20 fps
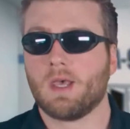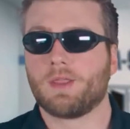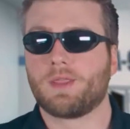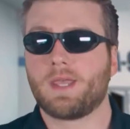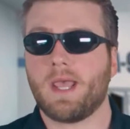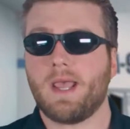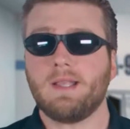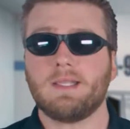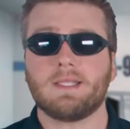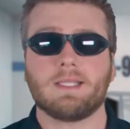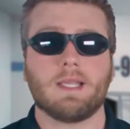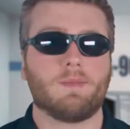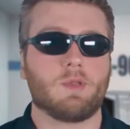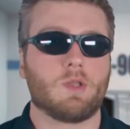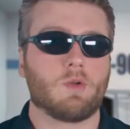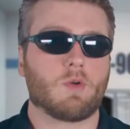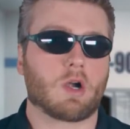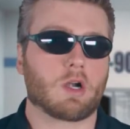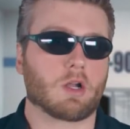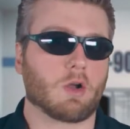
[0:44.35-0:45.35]
The
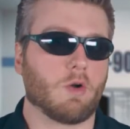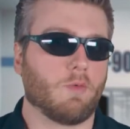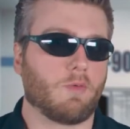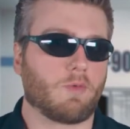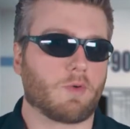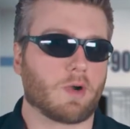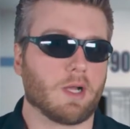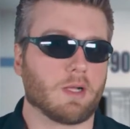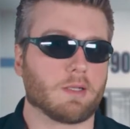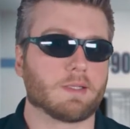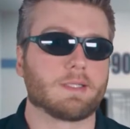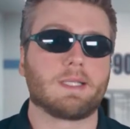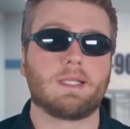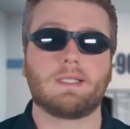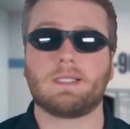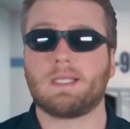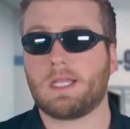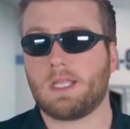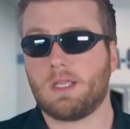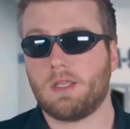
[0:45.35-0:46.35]
SMUART 04L is
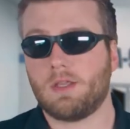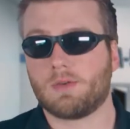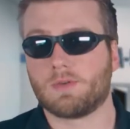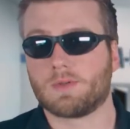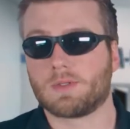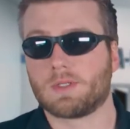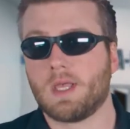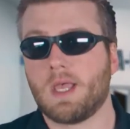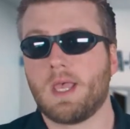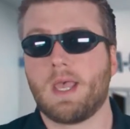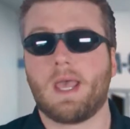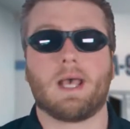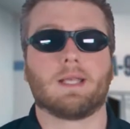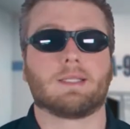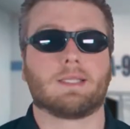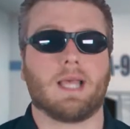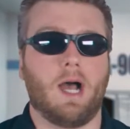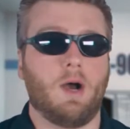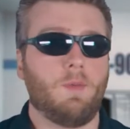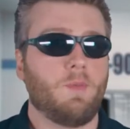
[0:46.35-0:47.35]
easy to use,
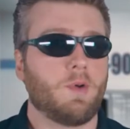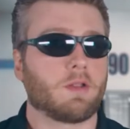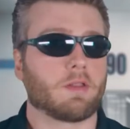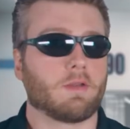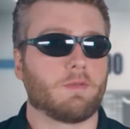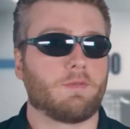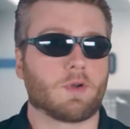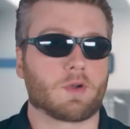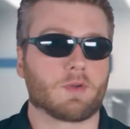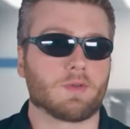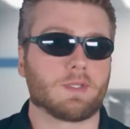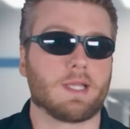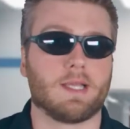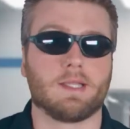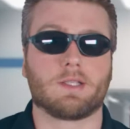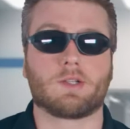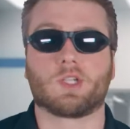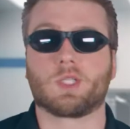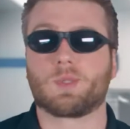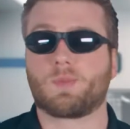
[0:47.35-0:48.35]
as the output of the photo
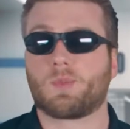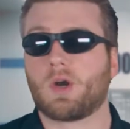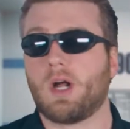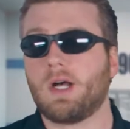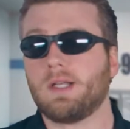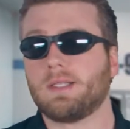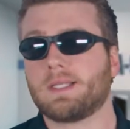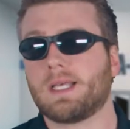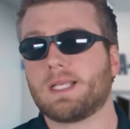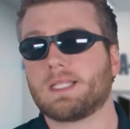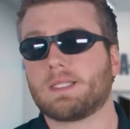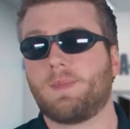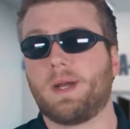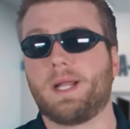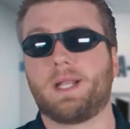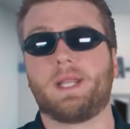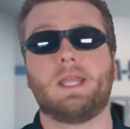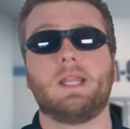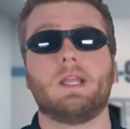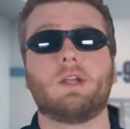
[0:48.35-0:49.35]
sensor is processed
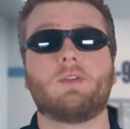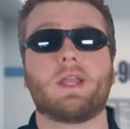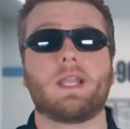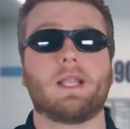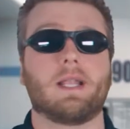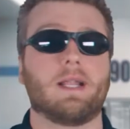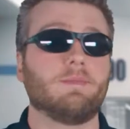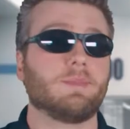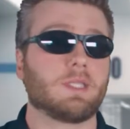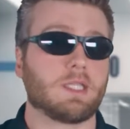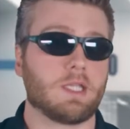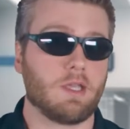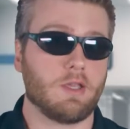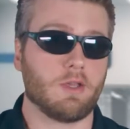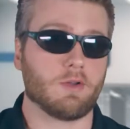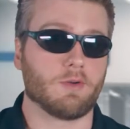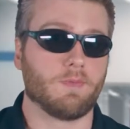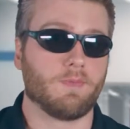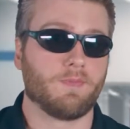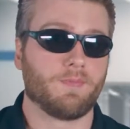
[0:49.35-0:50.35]
by an integrated
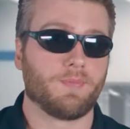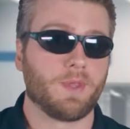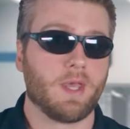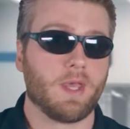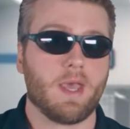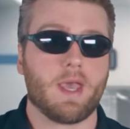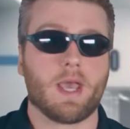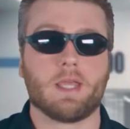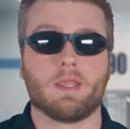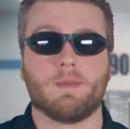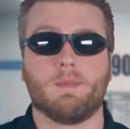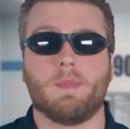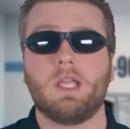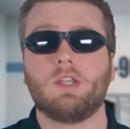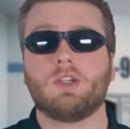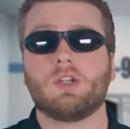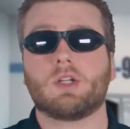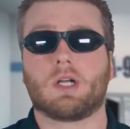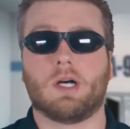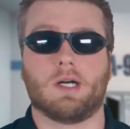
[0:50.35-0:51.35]
MCU, and the
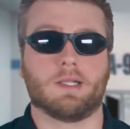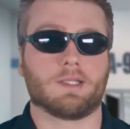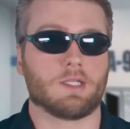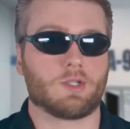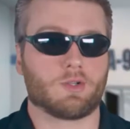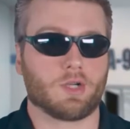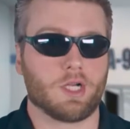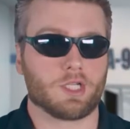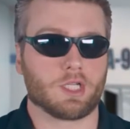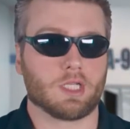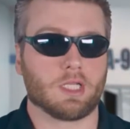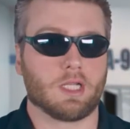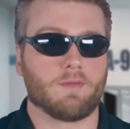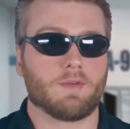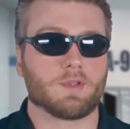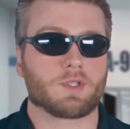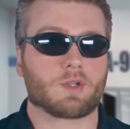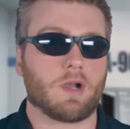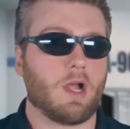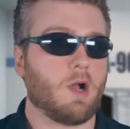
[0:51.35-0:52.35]
measured concentration
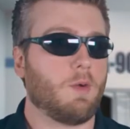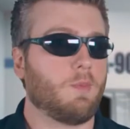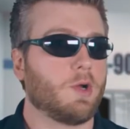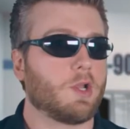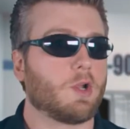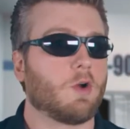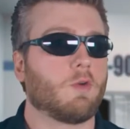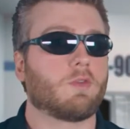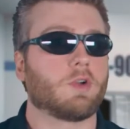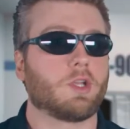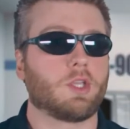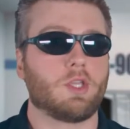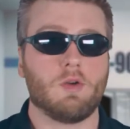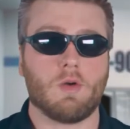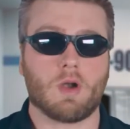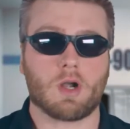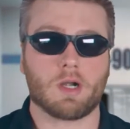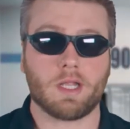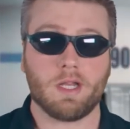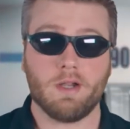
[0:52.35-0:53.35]
levels are output over a
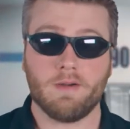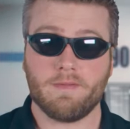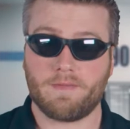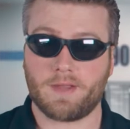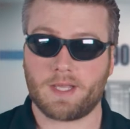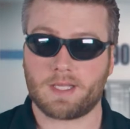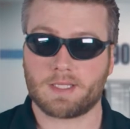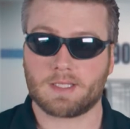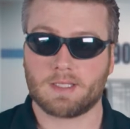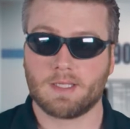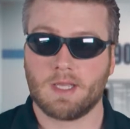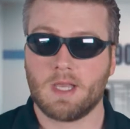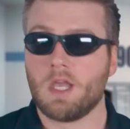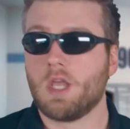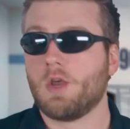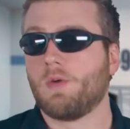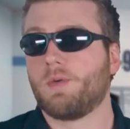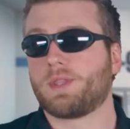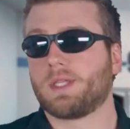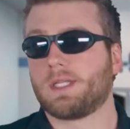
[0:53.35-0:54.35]
UART interface,
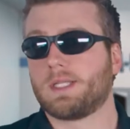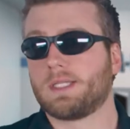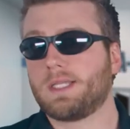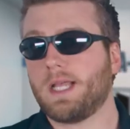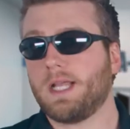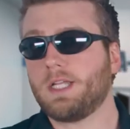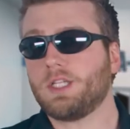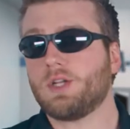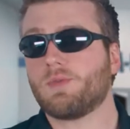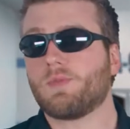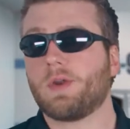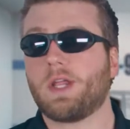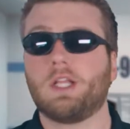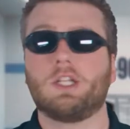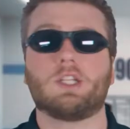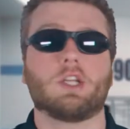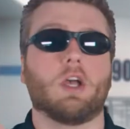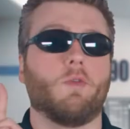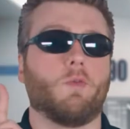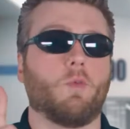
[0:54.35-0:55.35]
with a detection
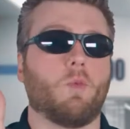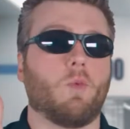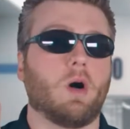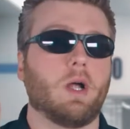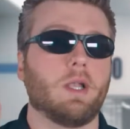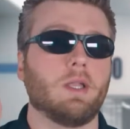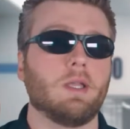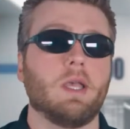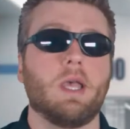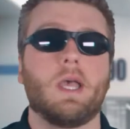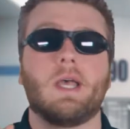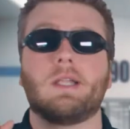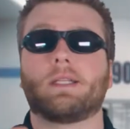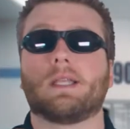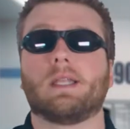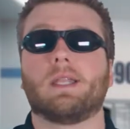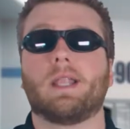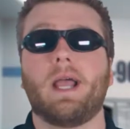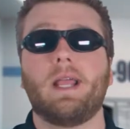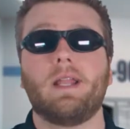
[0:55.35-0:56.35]
range of 1
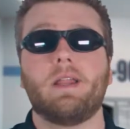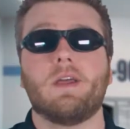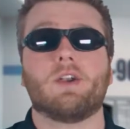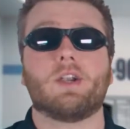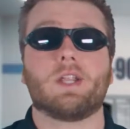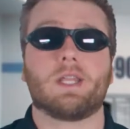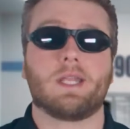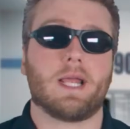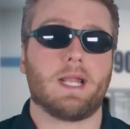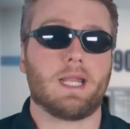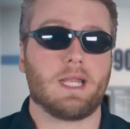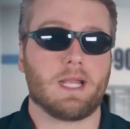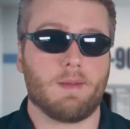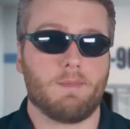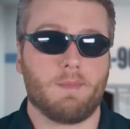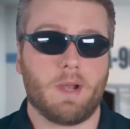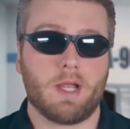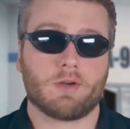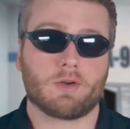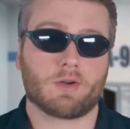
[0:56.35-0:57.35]
to
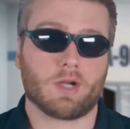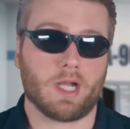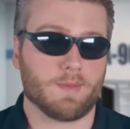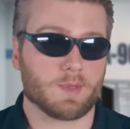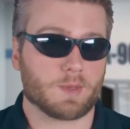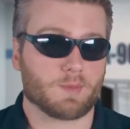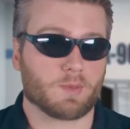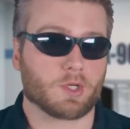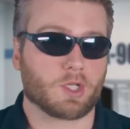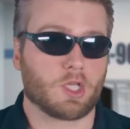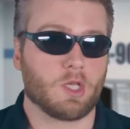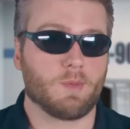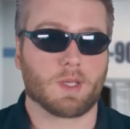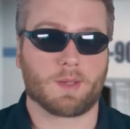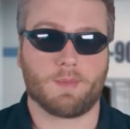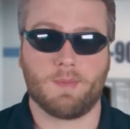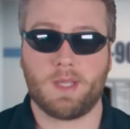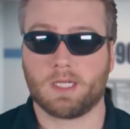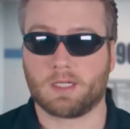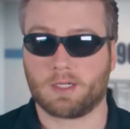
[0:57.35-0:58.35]
999 micrograms per
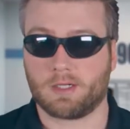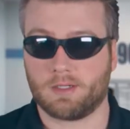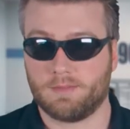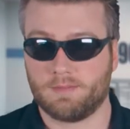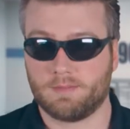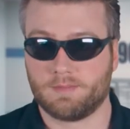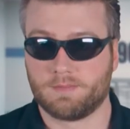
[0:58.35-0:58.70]
cubic meter.